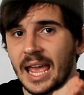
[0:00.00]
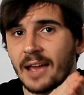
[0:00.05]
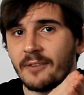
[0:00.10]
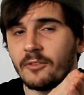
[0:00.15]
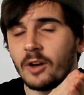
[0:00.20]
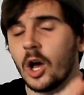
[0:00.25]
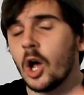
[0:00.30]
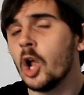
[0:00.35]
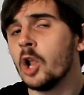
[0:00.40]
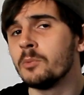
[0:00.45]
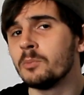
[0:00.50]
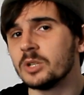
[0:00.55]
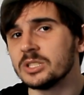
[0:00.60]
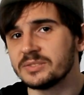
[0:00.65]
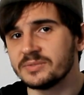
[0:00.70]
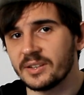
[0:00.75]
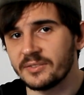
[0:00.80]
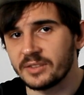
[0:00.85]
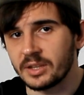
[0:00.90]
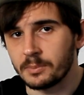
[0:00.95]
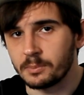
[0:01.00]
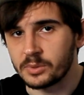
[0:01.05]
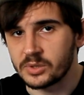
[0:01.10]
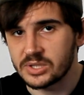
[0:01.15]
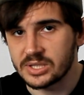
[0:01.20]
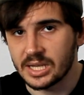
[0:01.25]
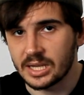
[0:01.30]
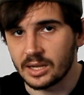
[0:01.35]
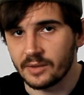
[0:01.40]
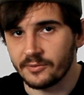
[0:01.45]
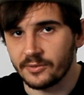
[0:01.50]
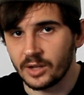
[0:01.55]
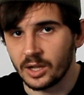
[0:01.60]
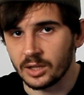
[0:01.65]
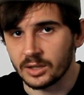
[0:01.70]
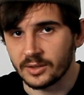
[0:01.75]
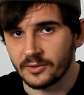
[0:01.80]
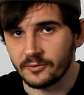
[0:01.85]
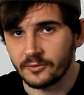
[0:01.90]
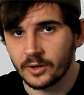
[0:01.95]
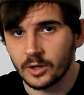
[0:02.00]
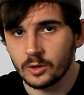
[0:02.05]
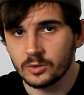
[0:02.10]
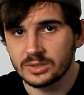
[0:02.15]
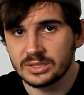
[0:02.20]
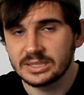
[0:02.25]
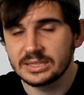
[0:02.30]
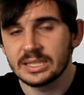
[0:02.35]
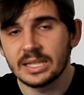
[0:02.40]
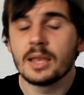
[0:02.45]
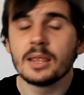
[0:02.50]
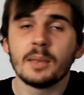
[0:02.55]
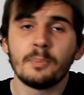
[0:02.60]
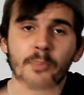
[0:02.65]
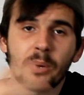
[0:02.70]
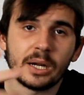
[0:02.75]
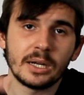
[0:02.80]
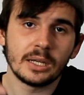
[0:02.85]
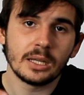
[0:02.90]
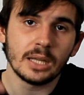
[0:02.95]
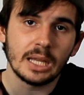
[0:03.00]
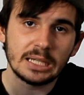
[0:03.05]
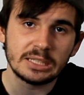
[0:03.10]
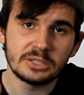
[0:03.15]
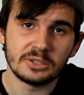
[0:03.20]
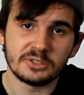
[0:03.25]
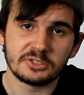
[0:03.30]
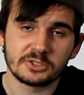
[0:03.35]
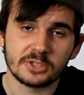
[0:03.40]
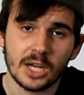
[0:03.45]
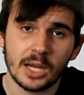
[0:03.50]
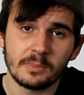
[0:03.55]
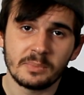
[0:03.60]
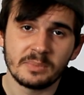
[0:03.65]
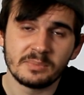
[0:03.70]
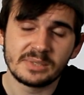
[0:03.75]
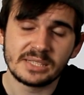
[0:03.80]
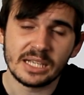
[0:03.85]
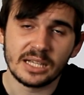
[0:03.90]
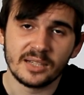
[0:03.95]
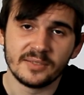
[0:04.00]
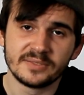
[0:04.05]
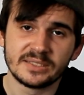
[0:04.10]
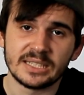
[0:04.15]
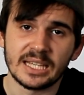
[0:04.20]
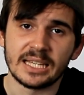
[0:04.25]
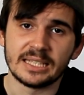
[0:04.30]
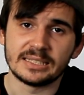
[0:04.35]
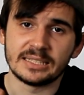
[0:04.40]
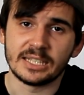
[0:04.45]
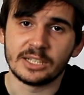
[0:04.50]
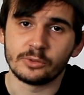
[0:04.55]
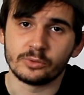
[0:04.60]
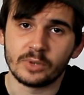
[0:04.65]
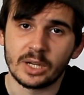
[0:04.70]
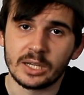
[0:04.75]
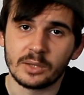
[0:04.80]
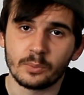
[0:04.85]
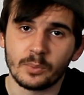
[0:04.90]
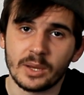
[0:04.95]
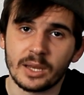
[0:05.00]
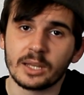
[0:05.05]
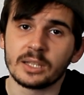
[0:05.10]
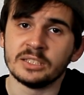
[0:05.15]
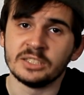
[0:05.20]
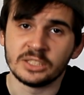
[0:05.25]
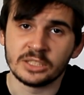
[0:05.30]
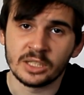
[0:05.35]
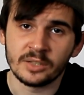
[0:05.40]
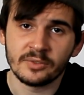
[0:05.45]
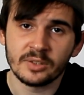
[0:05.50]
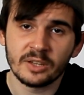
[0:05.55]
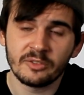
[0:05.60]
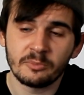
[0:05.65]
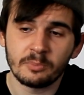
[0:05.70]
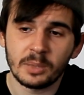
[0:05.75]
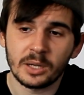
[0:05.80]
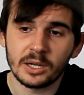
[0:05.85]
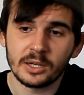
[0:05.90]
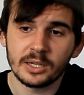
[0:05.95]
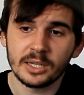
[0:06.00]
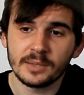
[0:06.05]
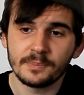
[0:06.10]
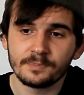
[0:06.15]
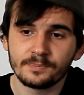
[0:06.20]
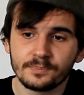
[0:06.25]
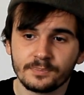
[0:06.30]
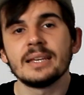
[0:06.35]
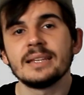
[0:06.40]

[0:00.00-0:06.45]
have almost fifty percent of all the votes. The party likes to describe themselves as a right-wing conservative party.